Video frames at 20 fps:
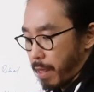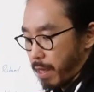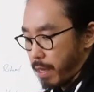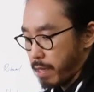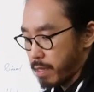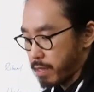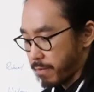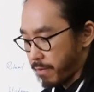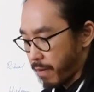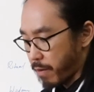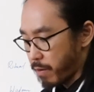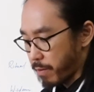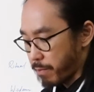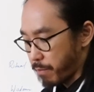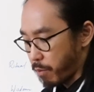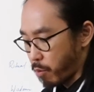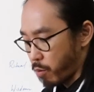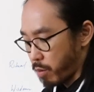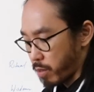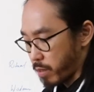is a very
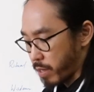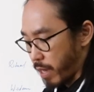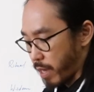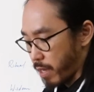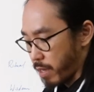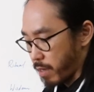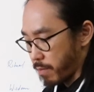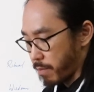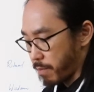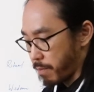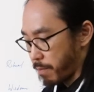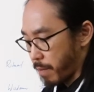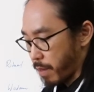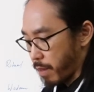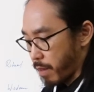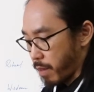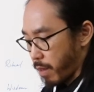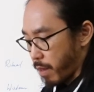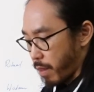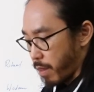important game
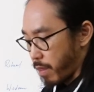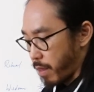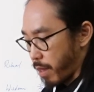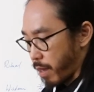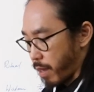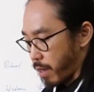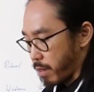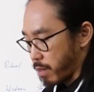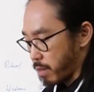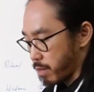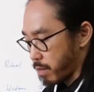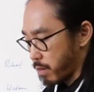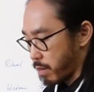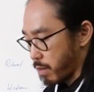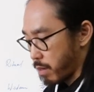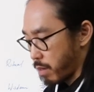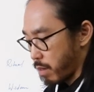that